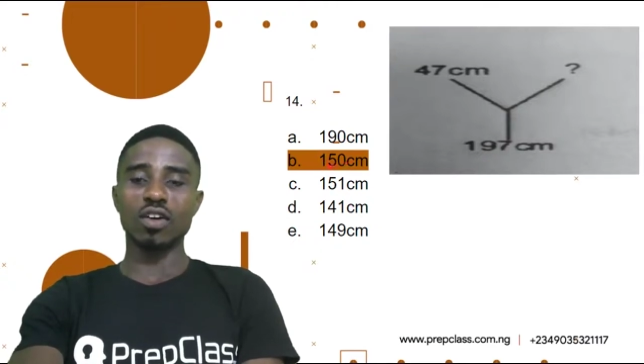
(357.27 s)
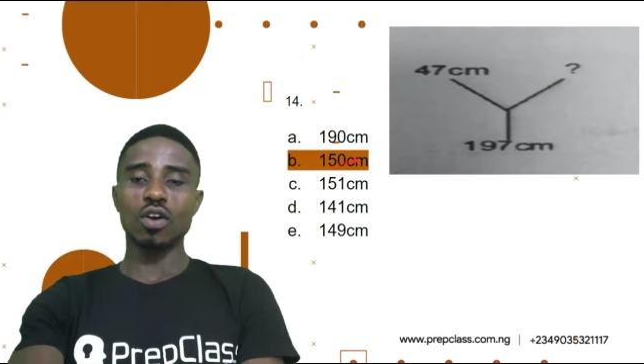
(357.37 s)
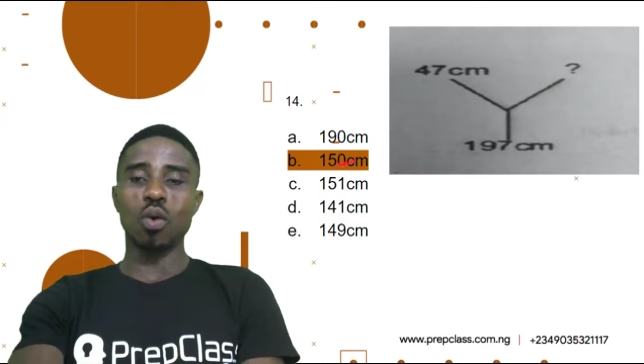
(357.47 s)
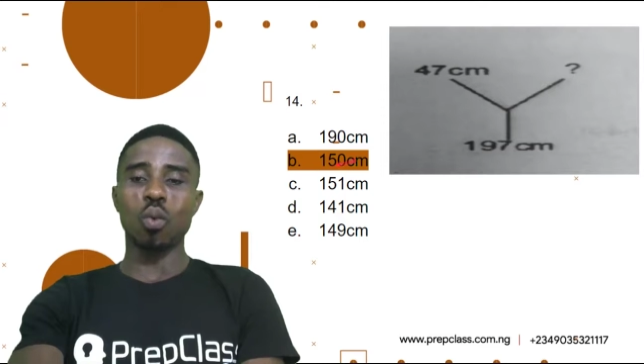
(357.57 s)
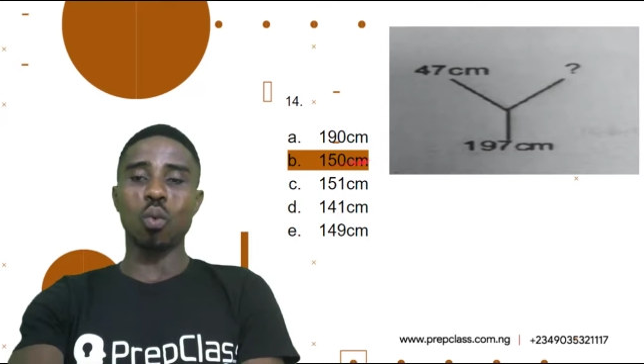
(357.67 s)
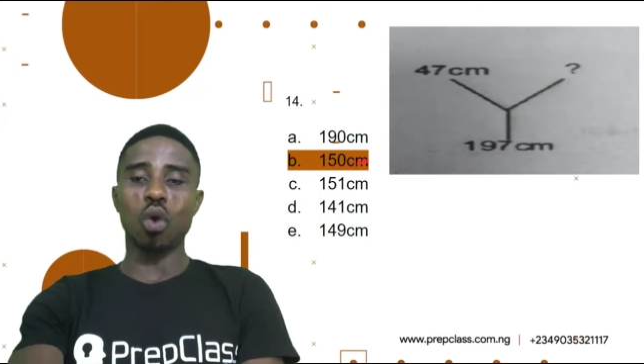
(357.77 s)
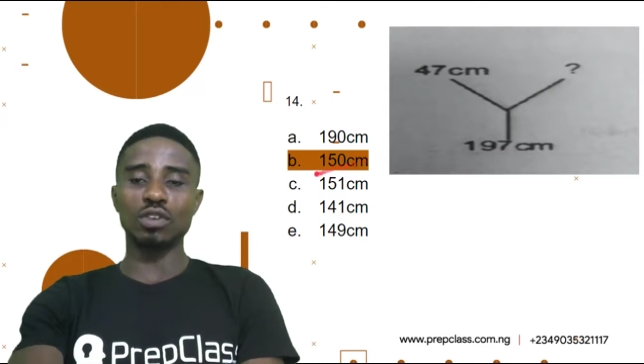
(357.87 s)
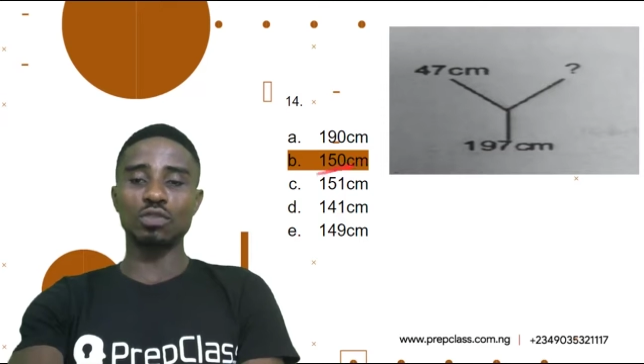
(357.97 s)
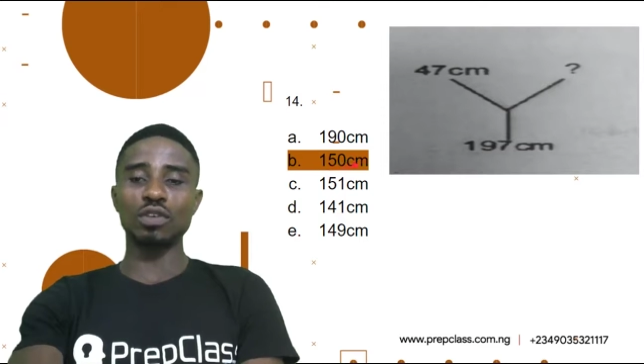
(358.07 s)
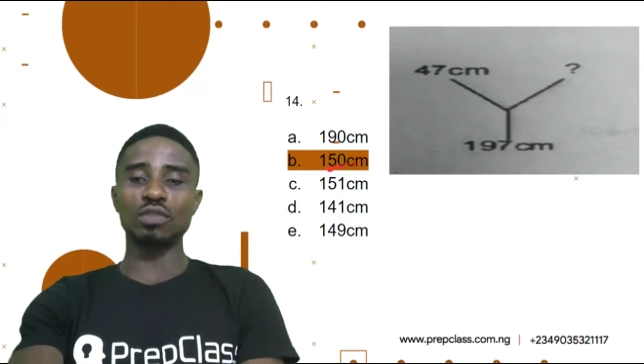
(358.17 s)

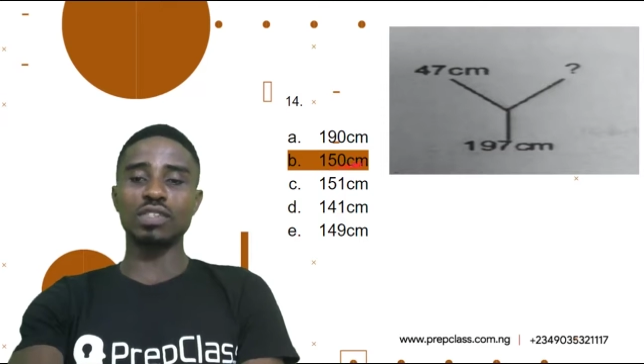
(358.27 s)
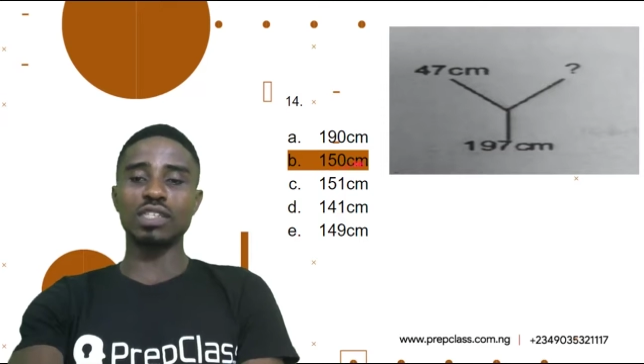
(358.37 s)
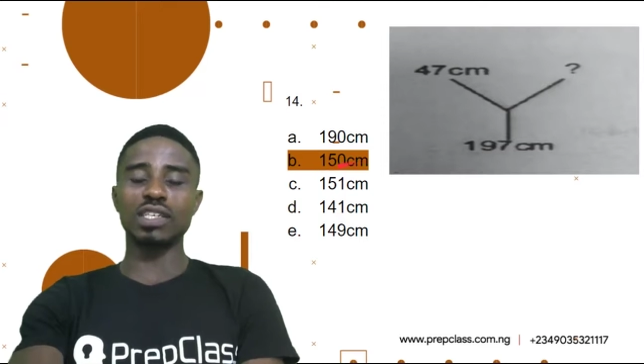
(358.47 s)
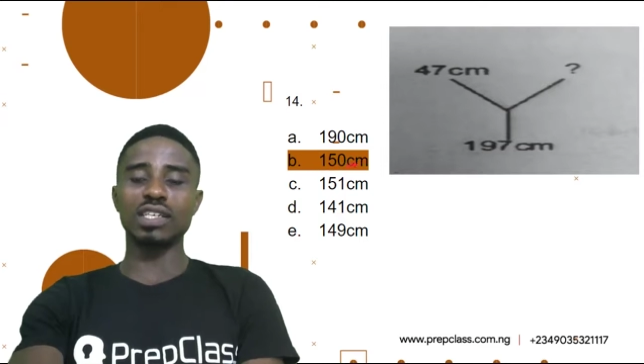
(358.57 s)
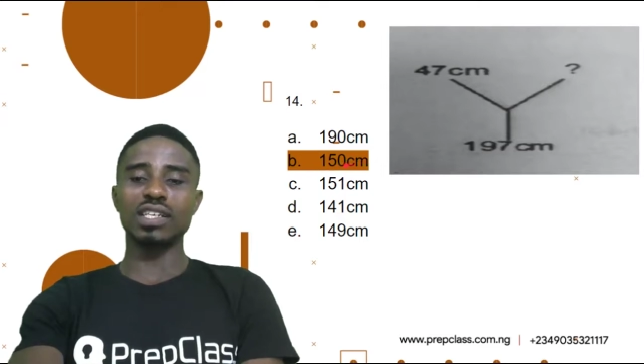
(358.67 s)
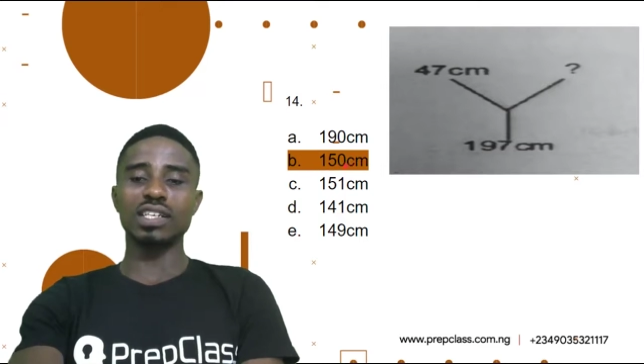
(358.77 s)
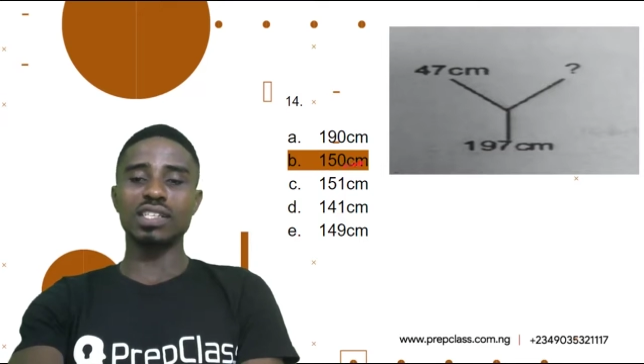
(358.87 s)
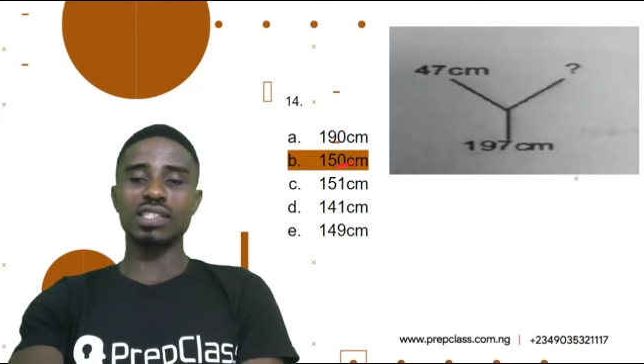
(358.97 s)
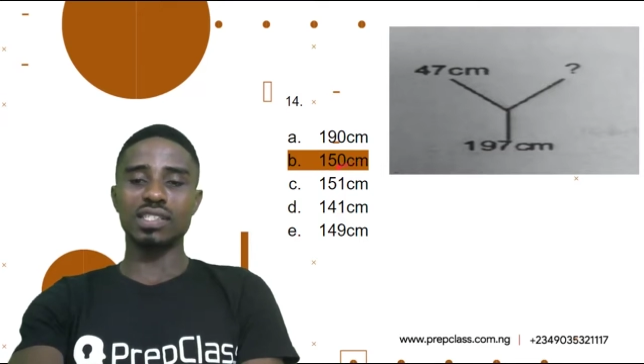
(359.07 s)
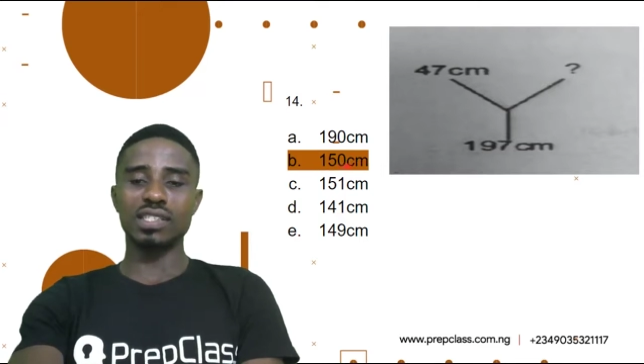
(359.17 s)
150
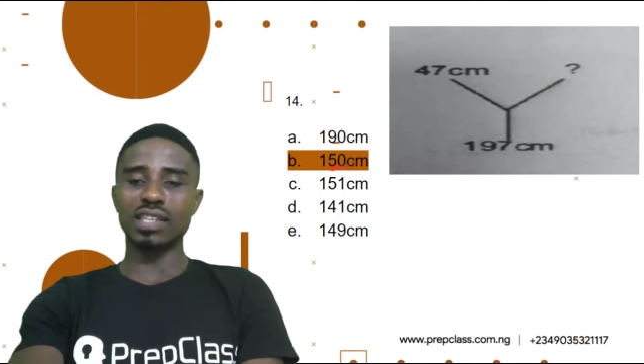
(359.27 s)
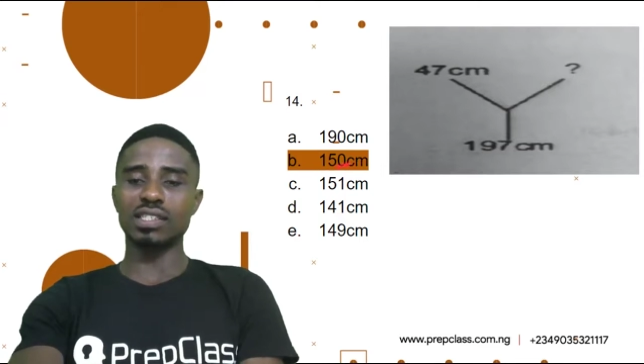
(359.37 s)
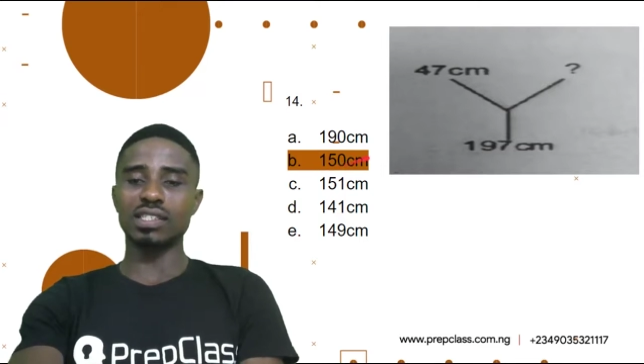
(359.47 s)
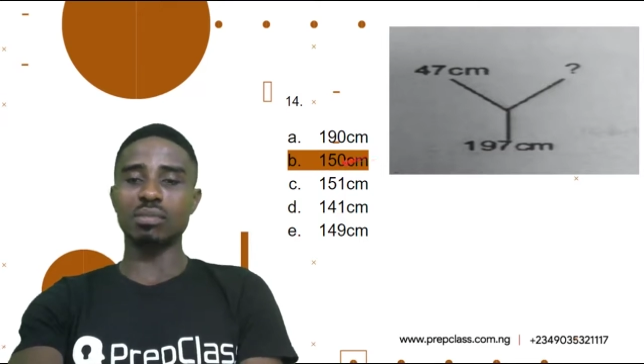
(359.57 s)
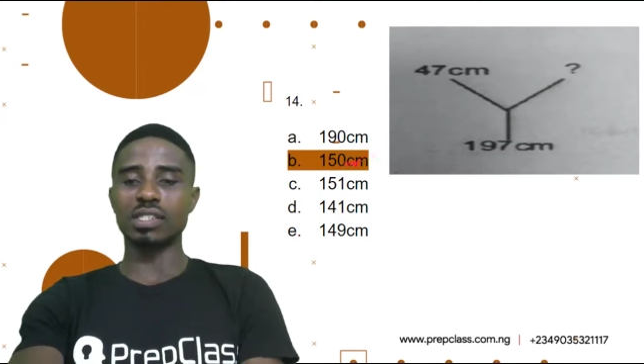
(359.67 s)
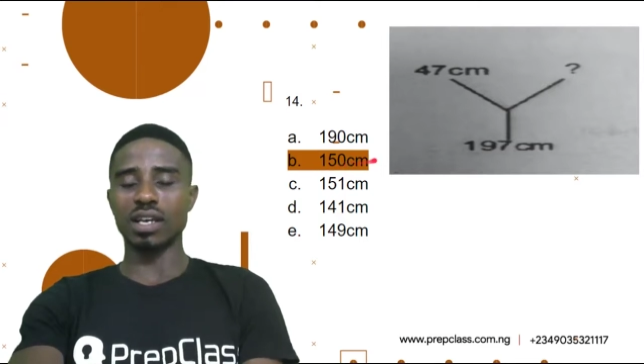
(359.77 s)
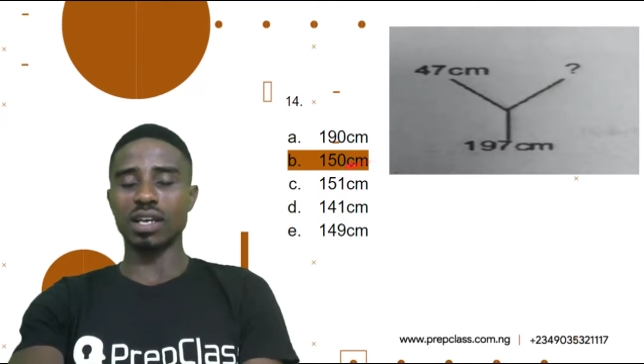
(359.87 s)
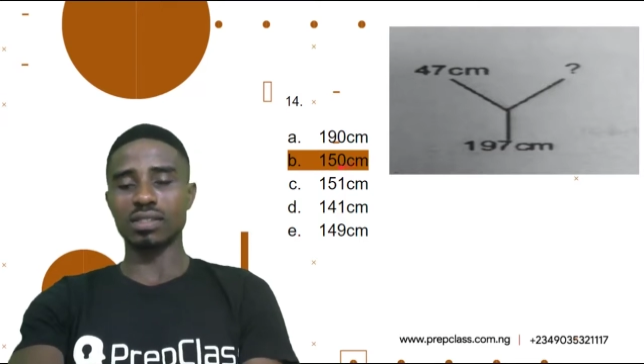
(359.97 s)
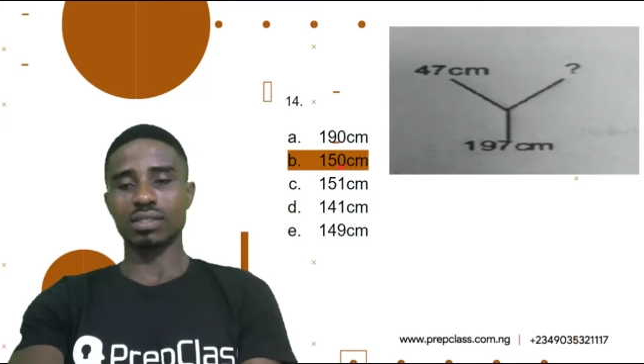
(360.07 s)
centimeters.